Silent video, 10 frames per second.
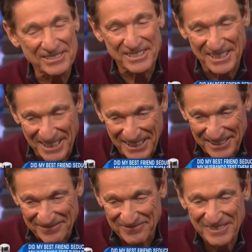Here's the thing.
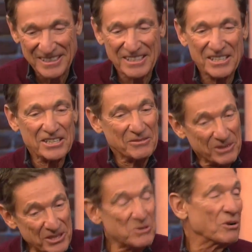
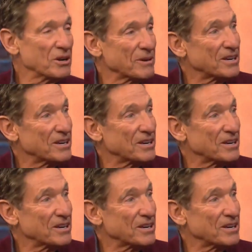When you want to